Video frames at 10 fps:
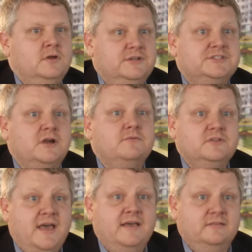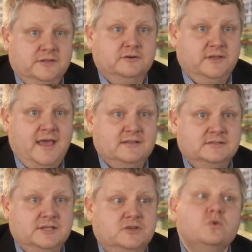Discovery World has, literally has
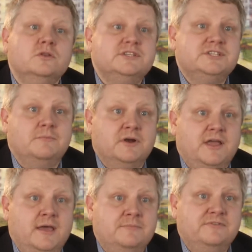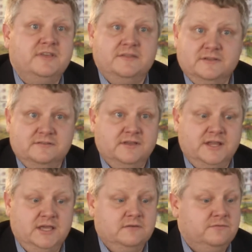the coolest summer camps in the
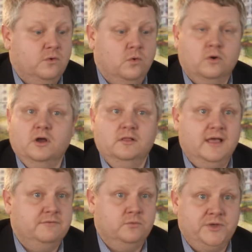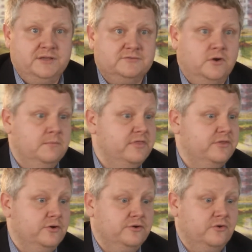city for eleven weeks, from
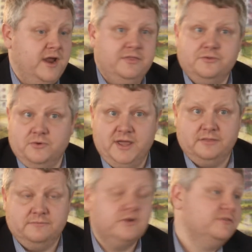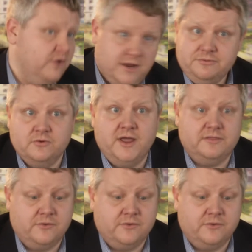third grade through eighth, first grade through eighth